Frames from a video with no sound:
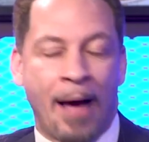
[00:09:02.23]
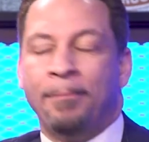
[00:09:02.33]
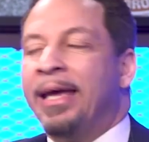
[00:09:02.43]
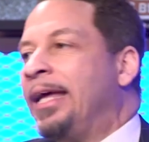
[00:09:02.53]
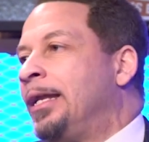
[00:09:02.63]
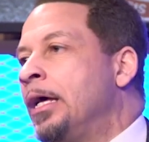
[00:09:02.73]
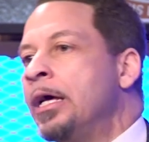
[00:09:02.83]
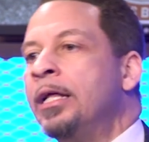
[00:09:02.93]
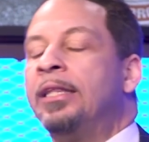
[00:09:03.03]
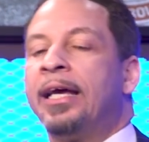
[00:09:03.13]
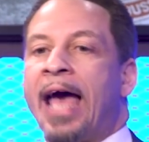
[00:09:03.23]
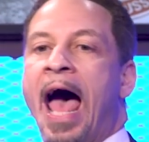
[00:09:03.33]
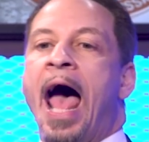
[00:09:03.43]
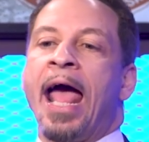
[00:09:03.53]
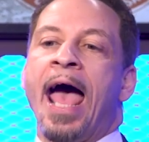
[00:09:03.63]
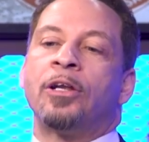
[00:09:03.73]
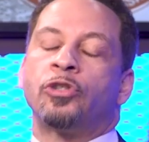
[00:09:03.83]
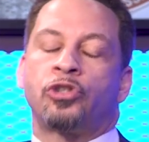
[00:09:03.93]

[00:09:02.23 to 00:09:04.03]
I mean, the guy had a